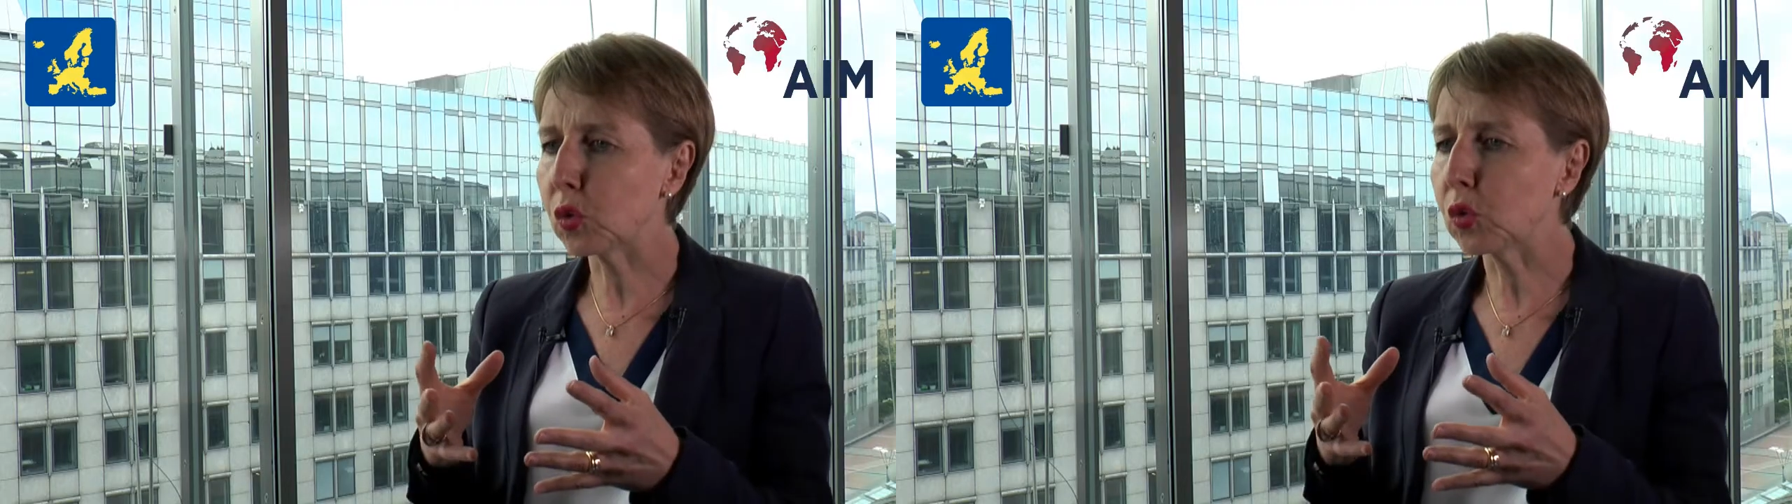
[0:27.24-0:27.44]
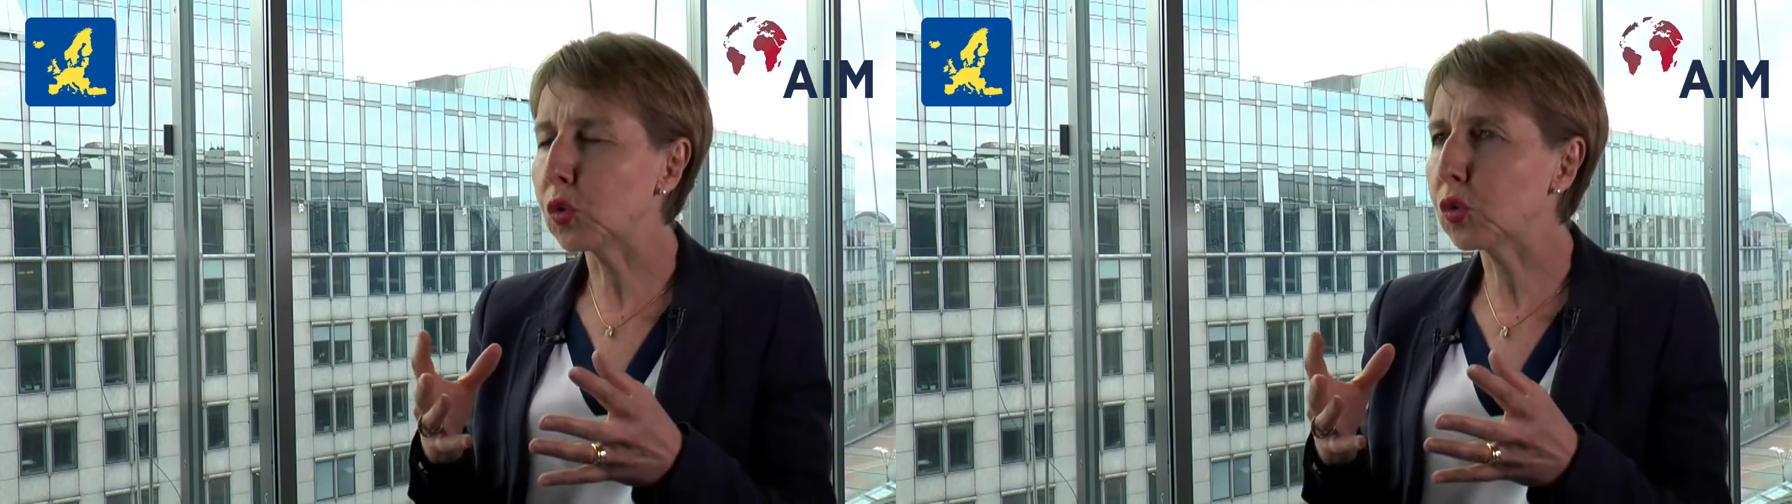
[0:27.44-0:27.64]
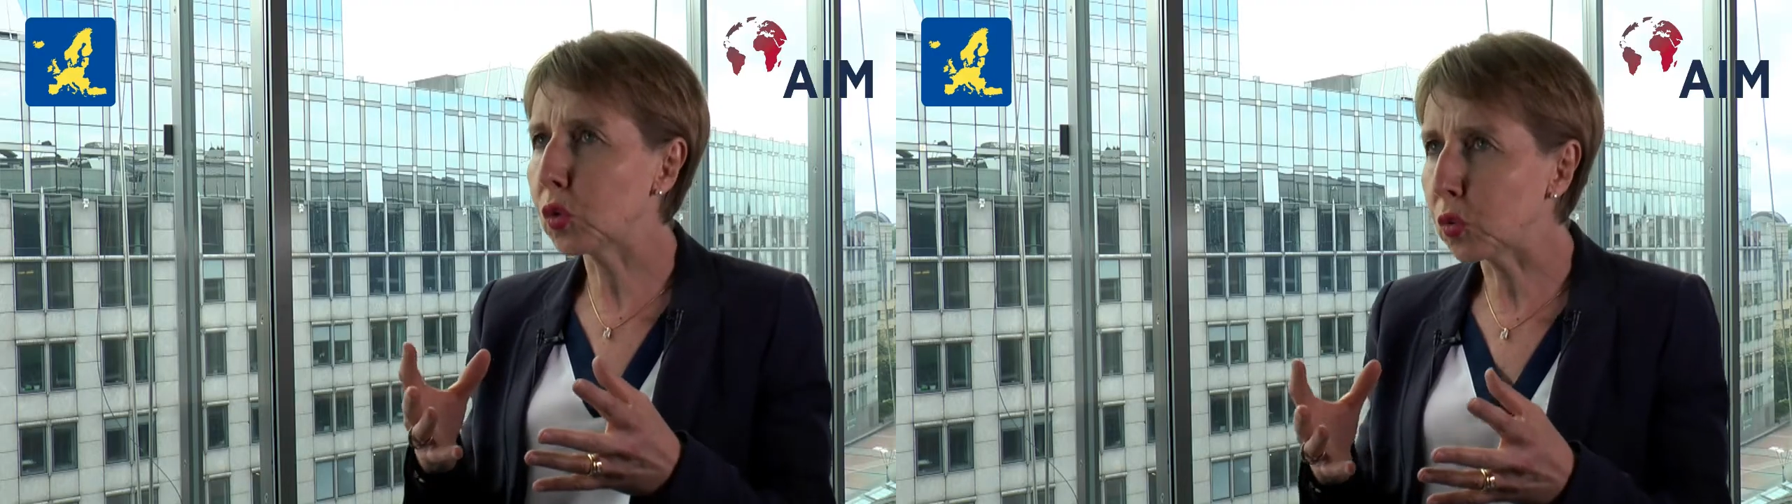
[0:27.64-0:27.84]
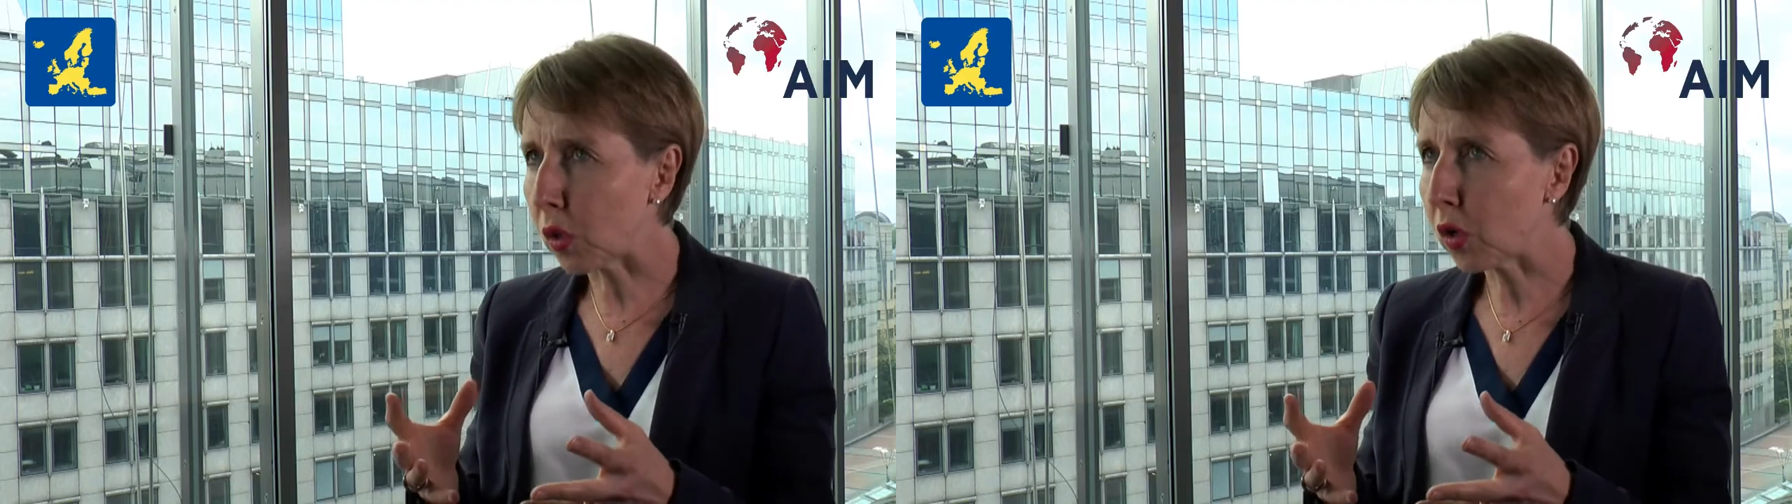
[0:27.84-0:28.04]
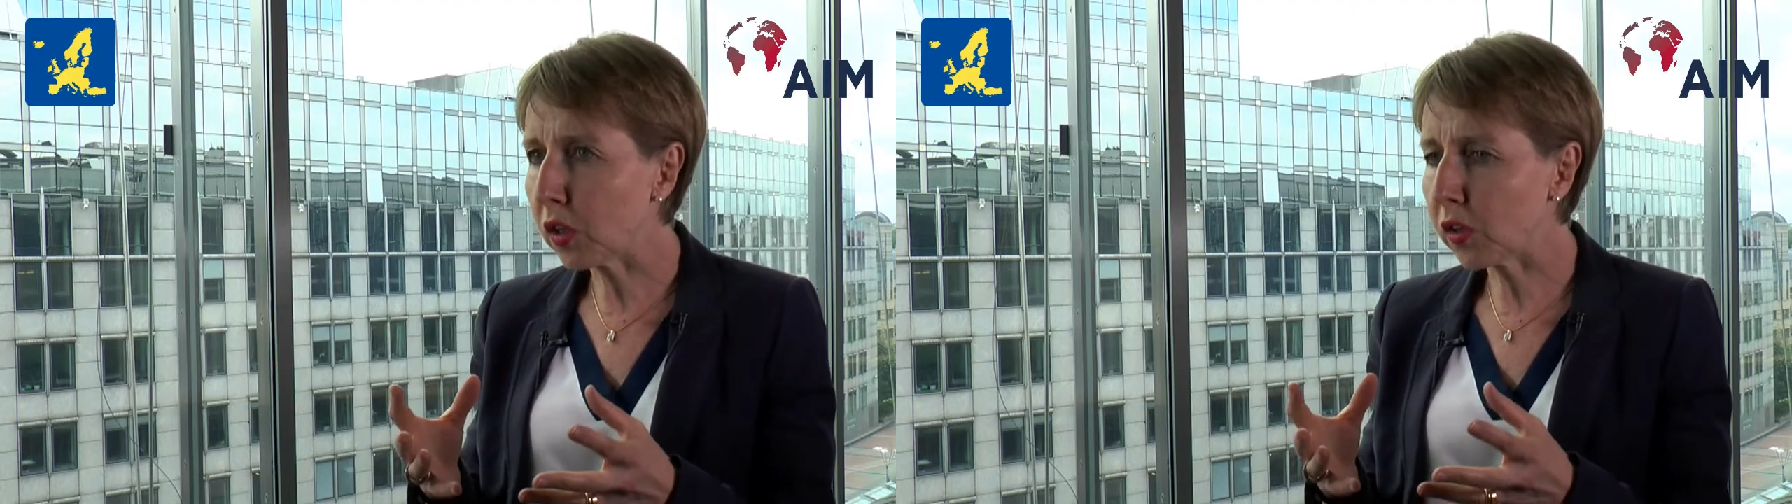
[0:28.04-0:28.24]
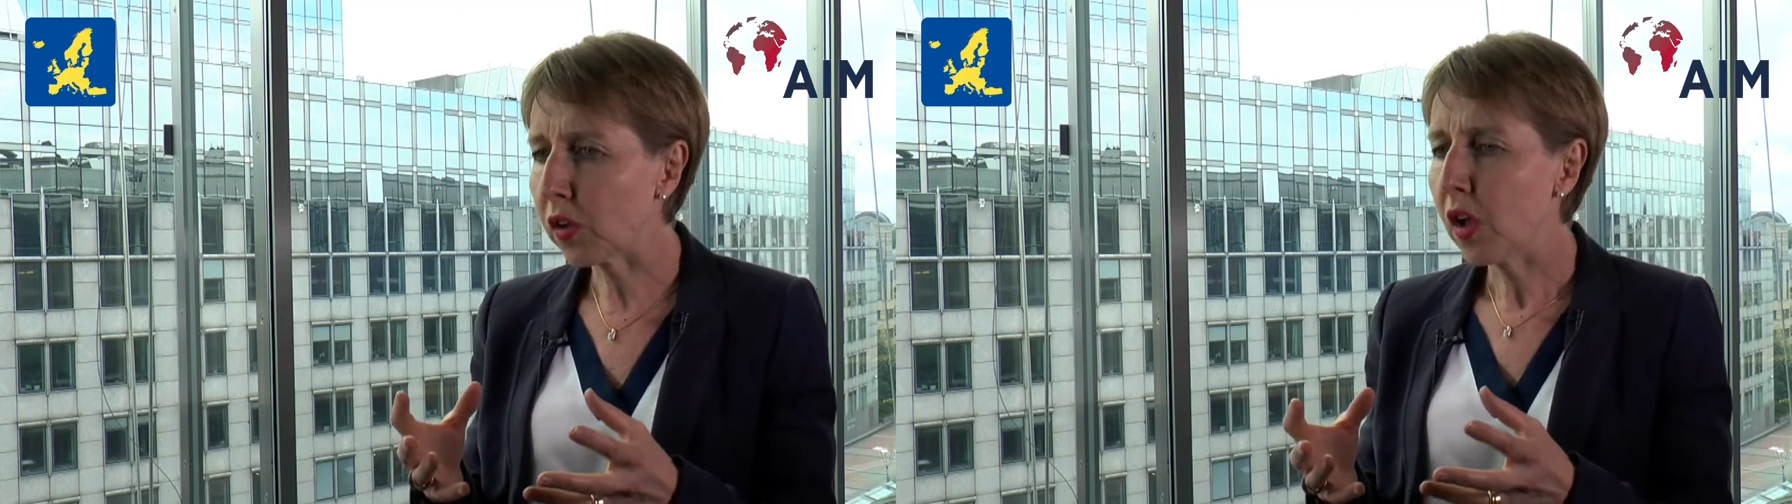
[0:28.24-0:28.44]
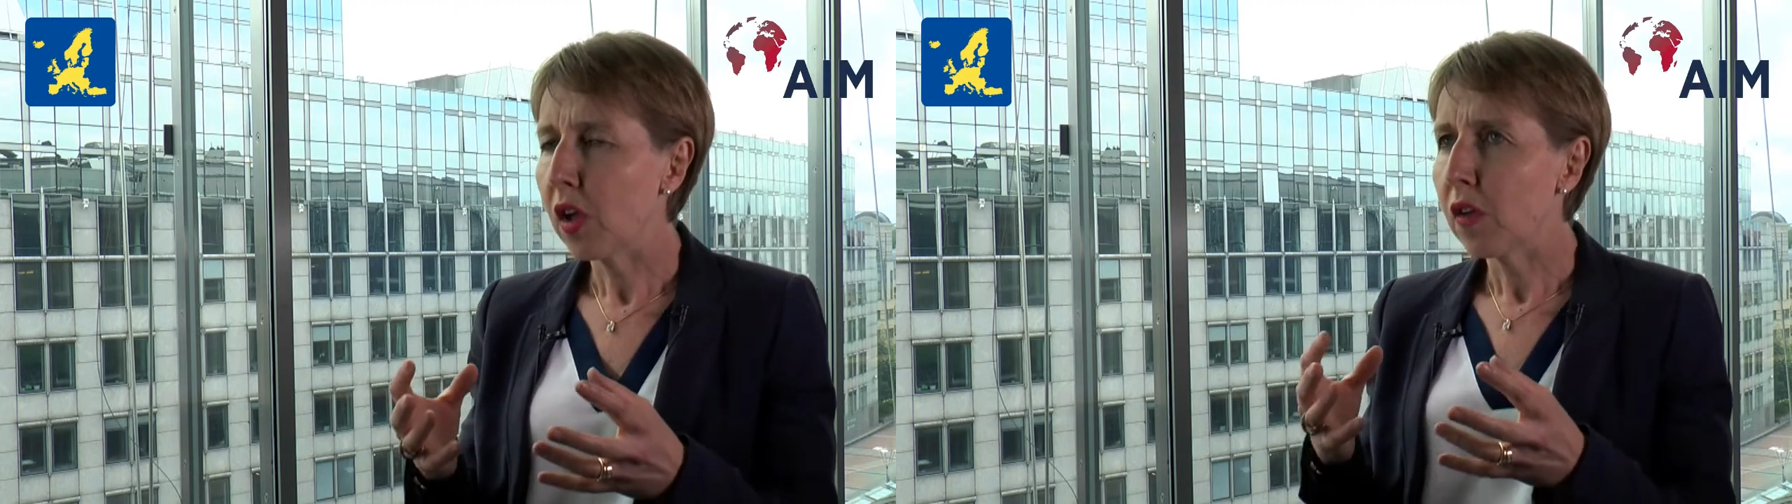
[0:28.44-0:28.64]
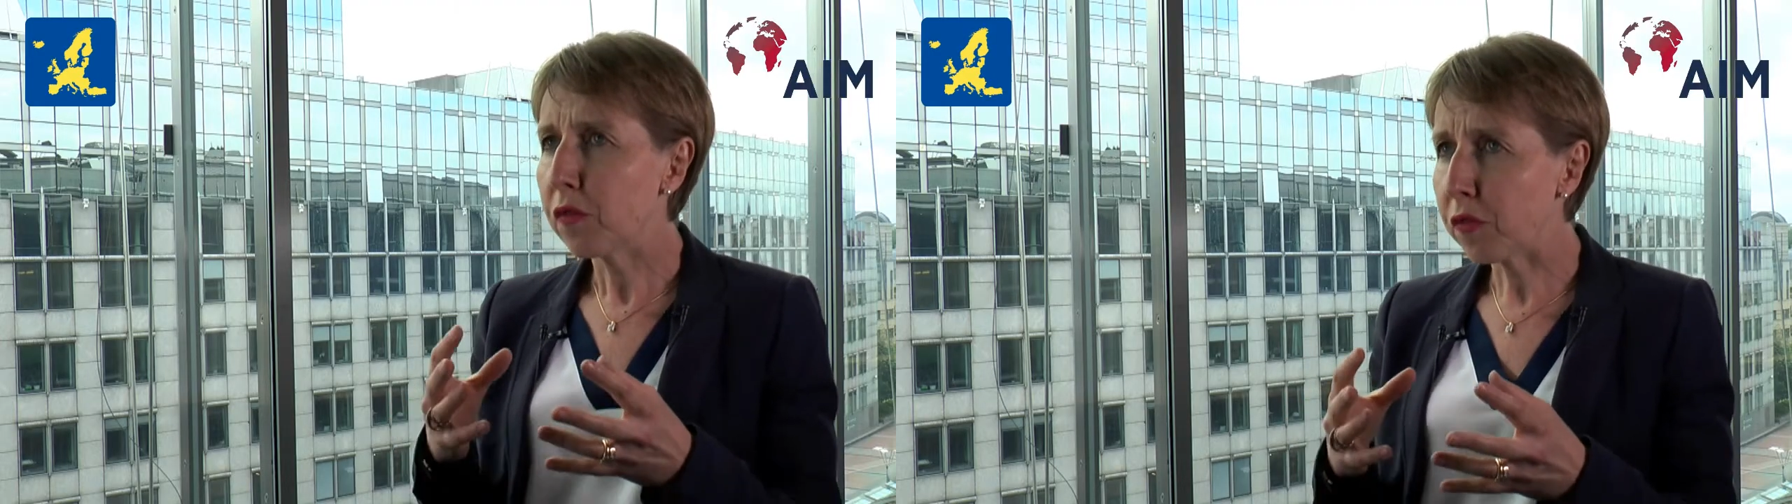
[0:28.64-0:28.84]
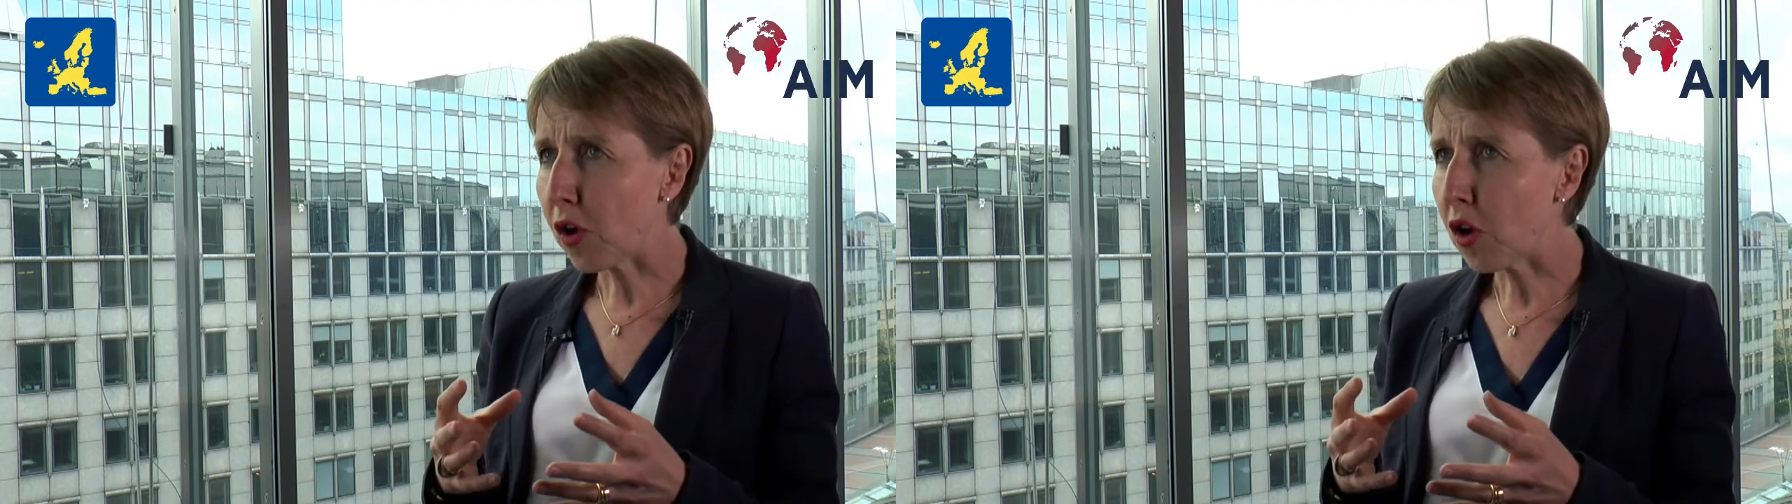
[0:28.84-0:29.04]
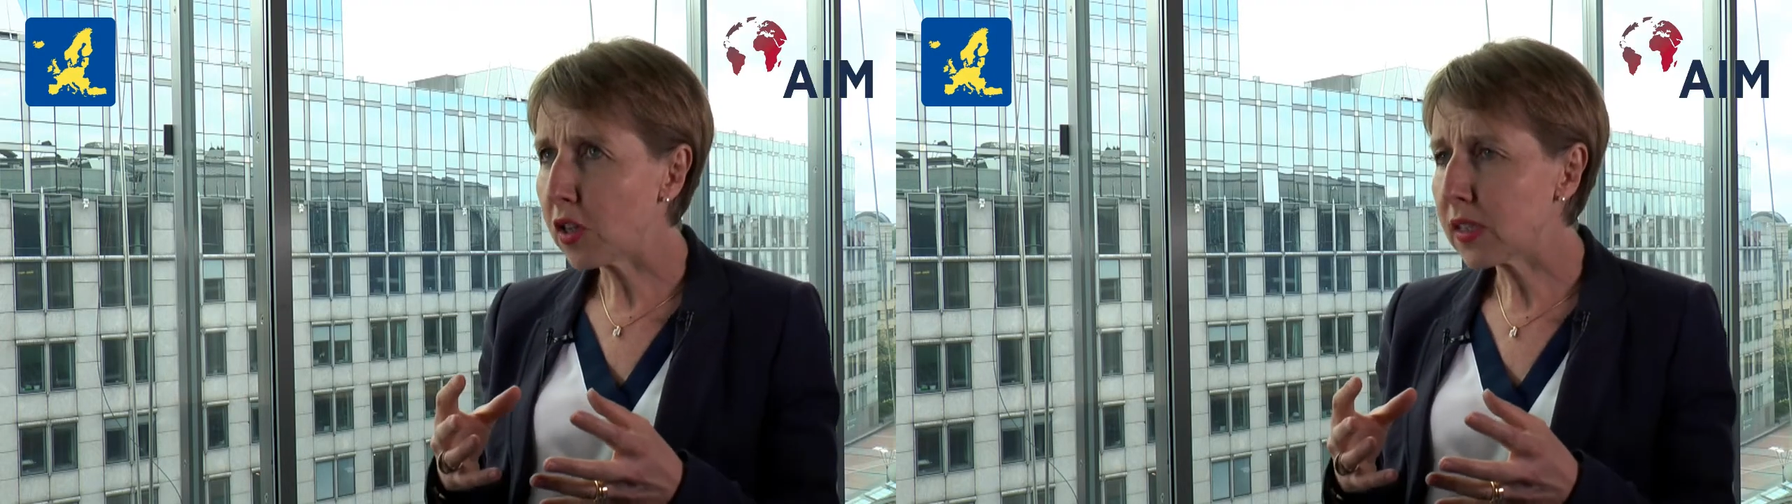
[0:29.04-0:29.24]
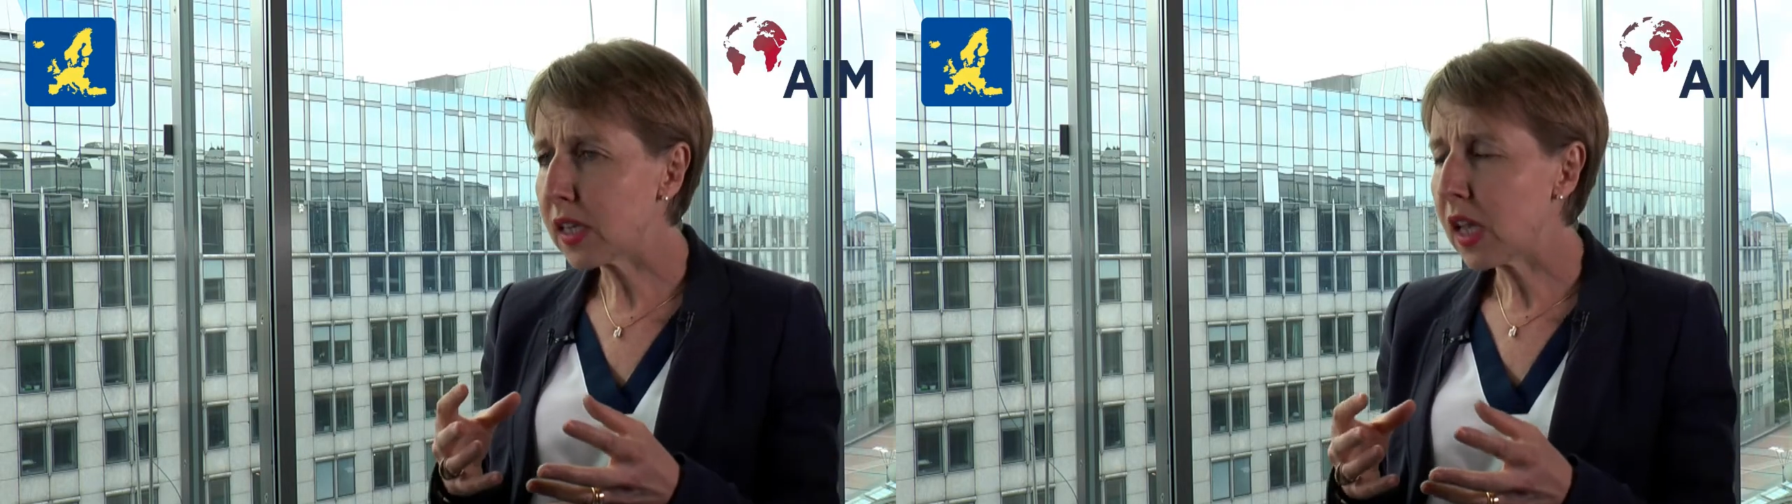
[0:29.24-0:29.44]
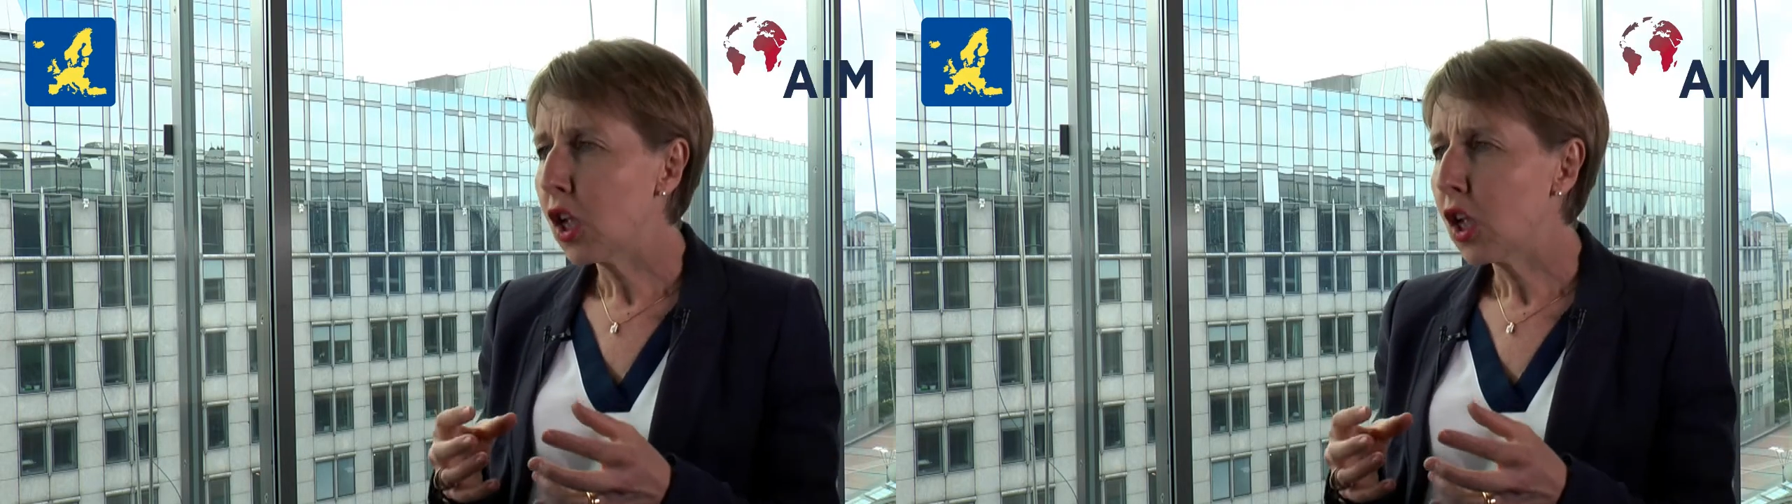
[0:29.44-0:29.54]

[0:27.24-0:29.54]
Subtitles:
to work first